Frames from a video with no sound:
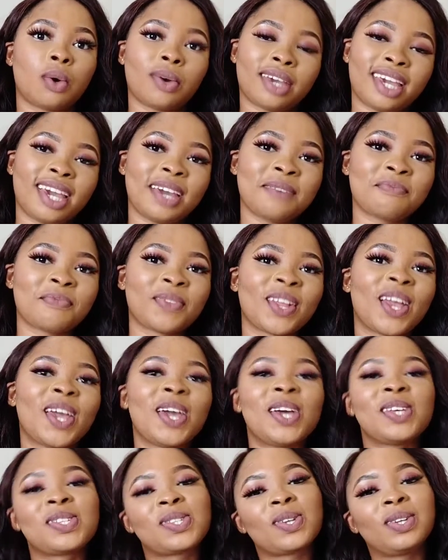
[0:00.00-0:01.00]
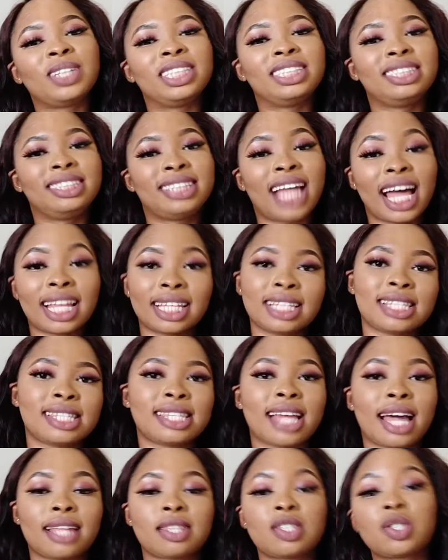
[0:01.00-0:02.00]
Okay, so that is
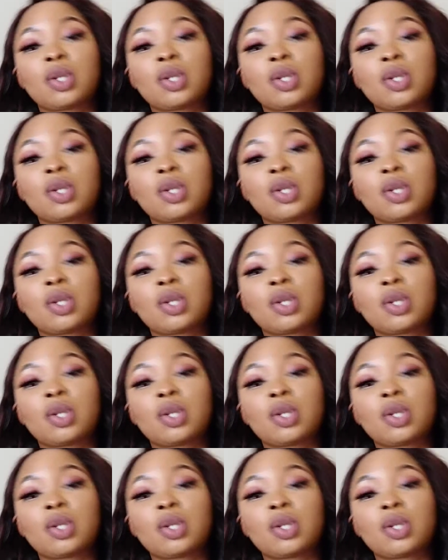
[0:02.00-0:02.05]
that.